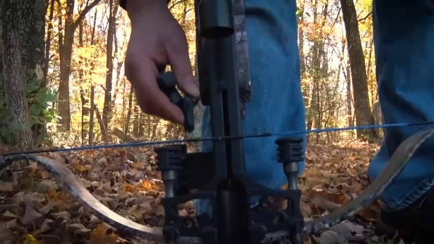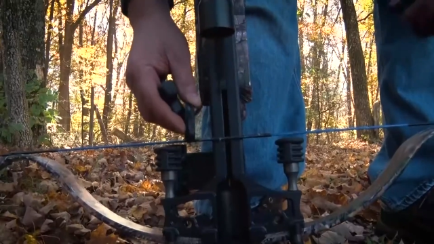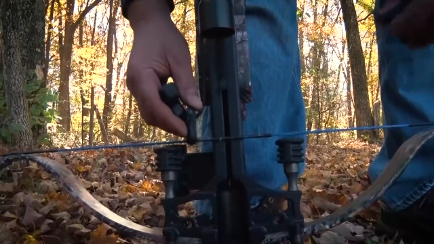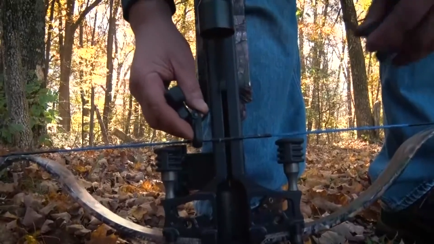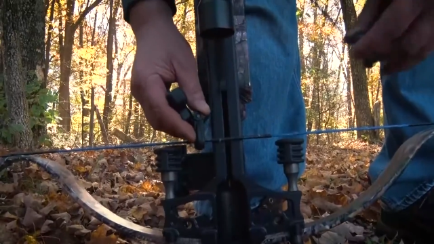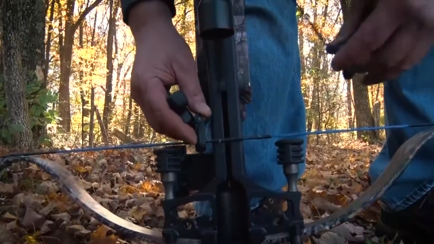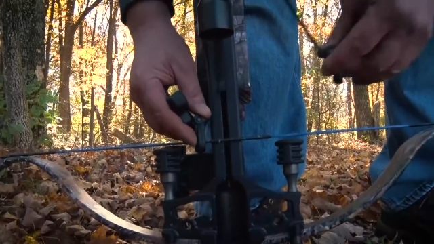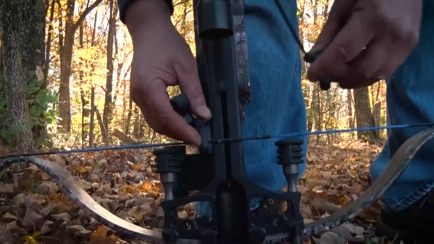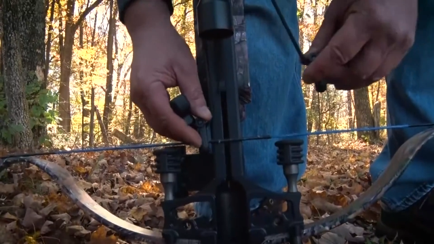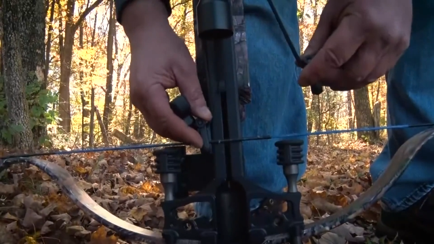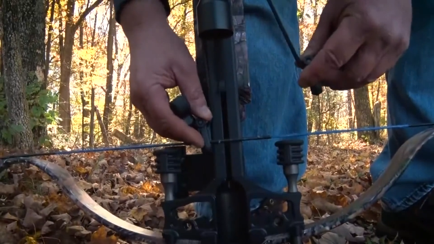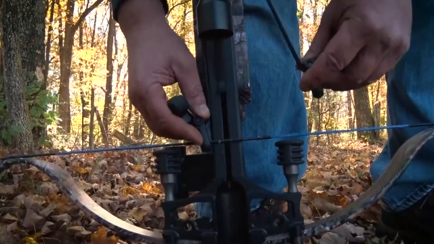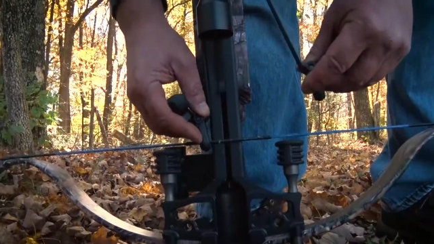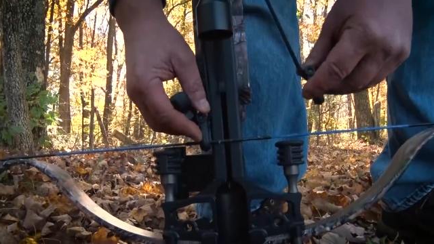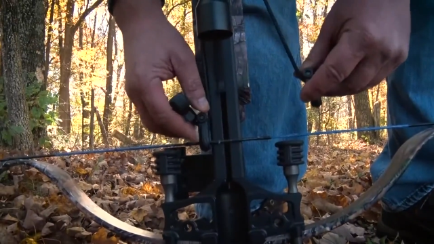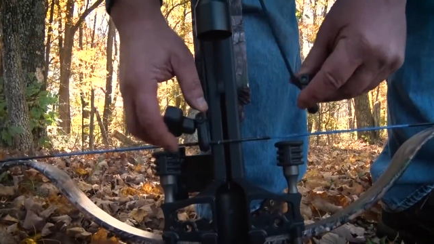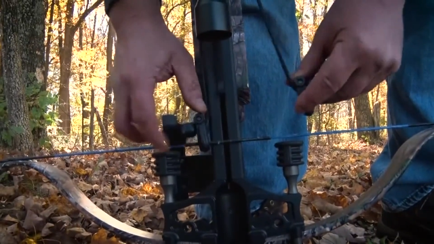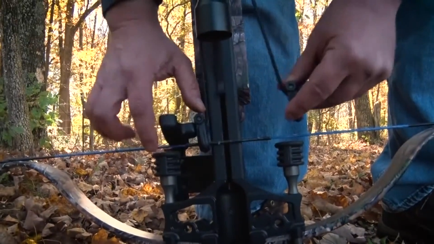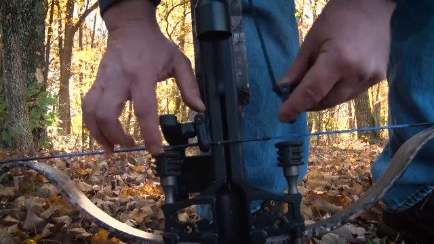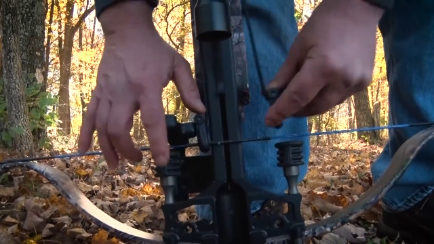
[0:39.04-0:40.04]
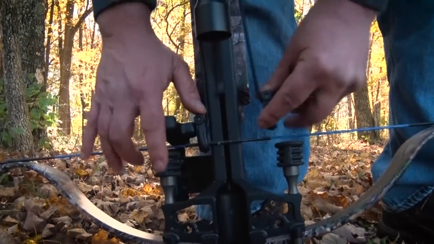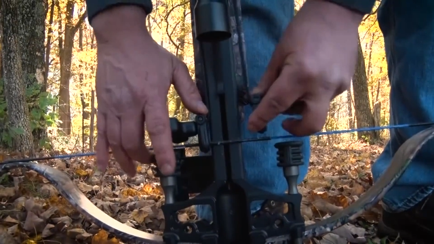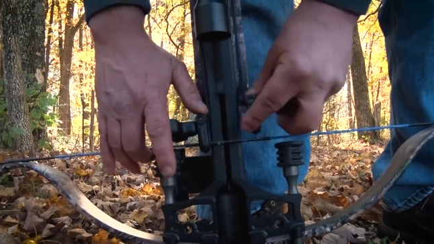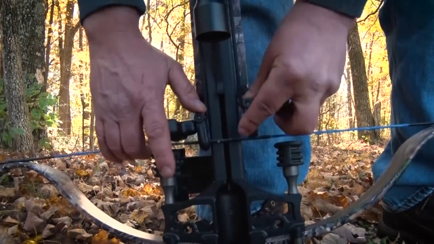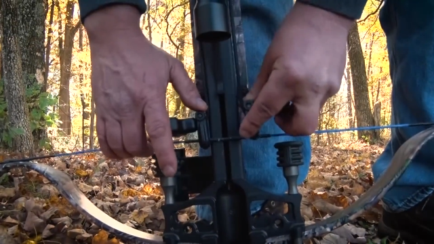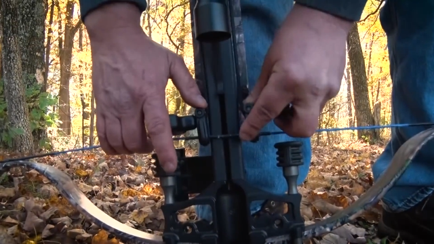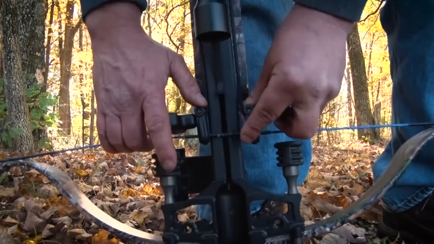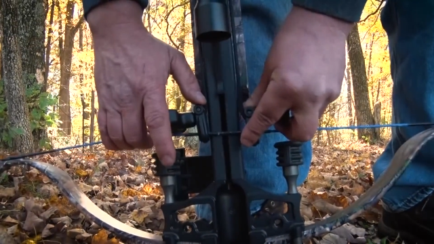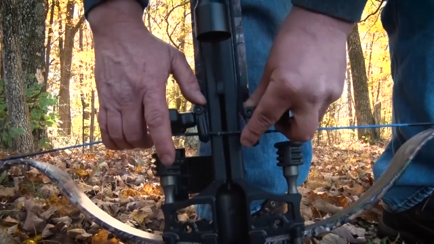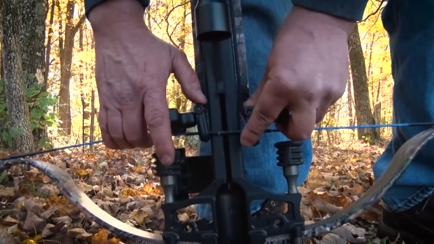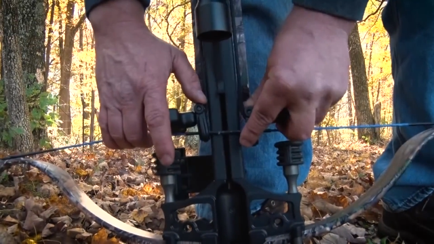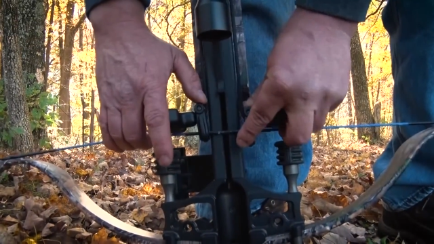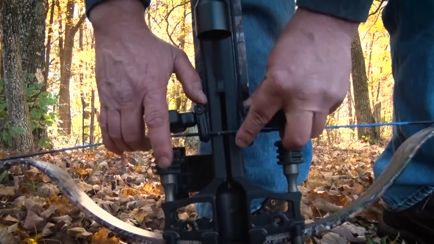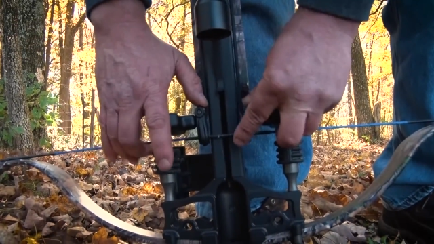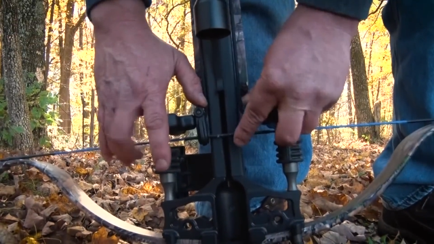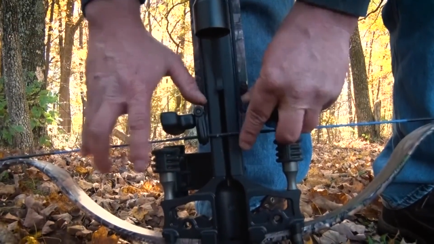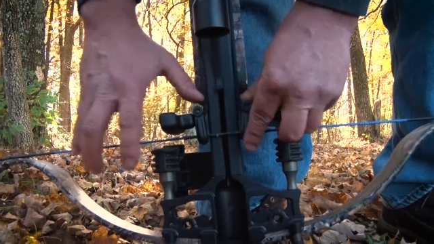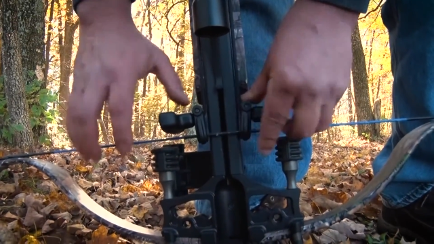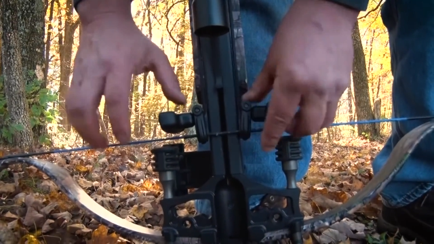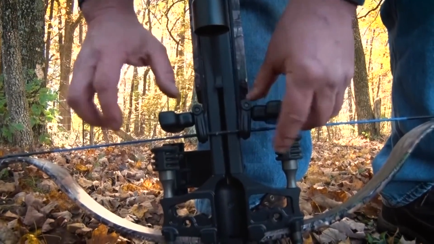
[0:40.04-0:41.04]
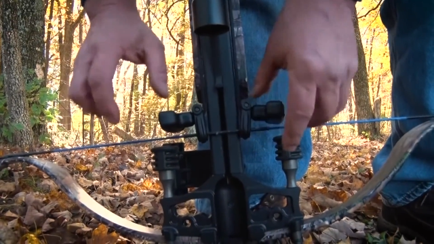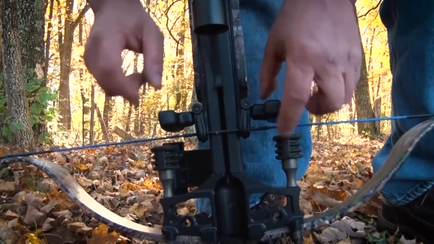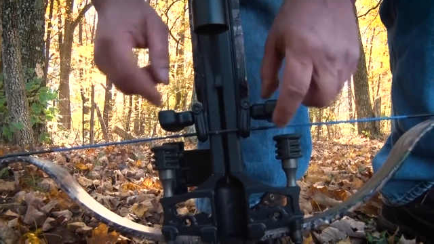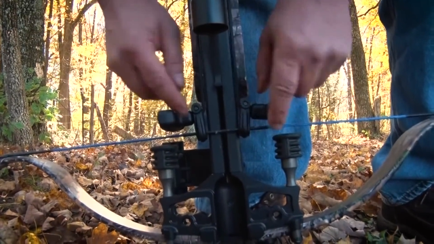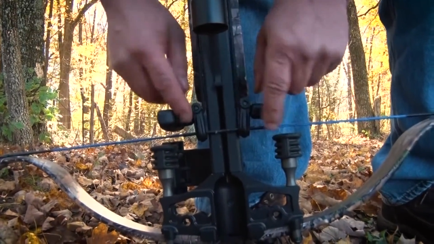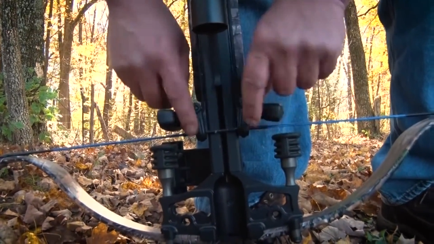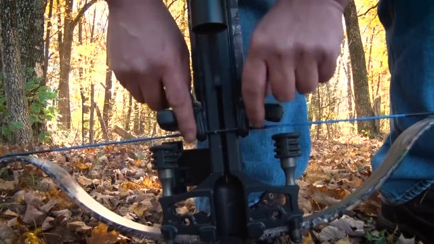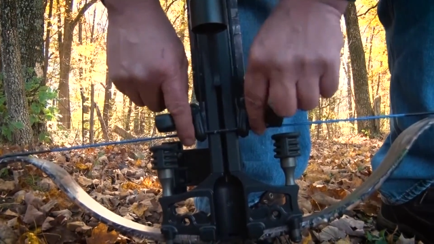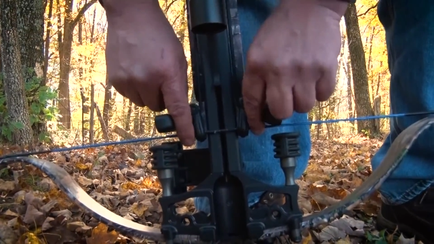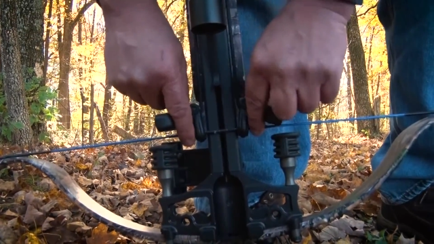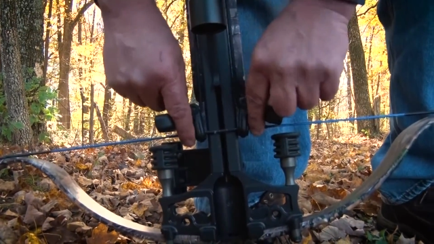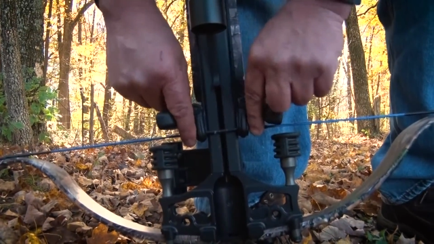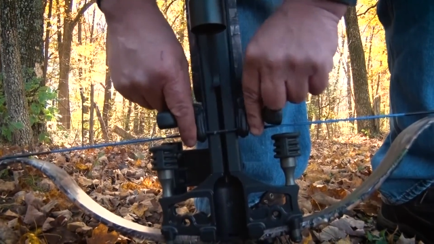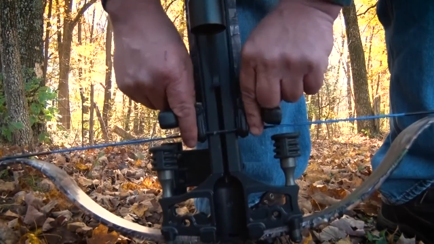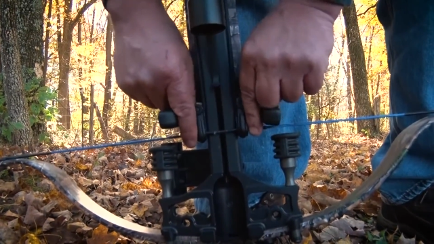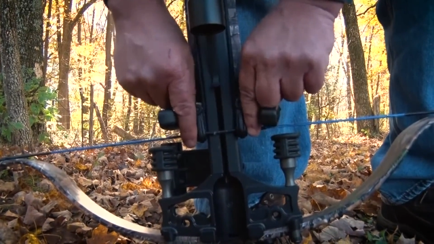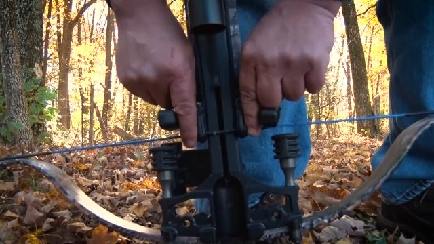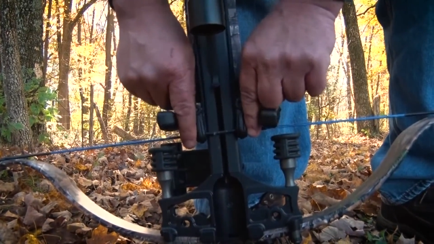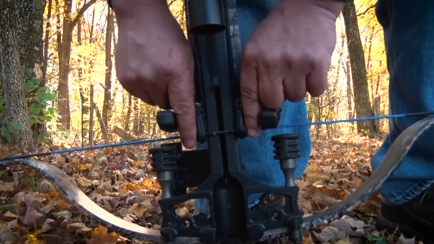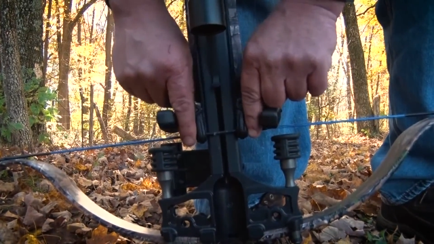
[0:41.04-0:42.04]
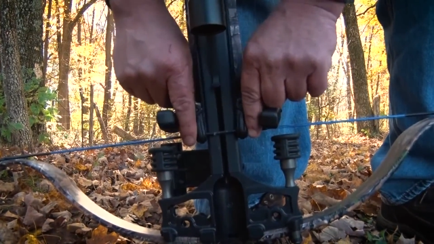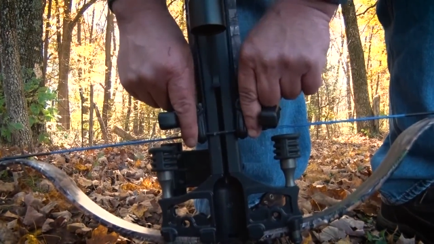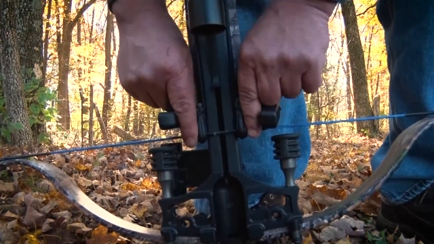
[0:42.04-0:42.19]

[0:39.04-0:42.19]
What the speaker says: (no speaker visible)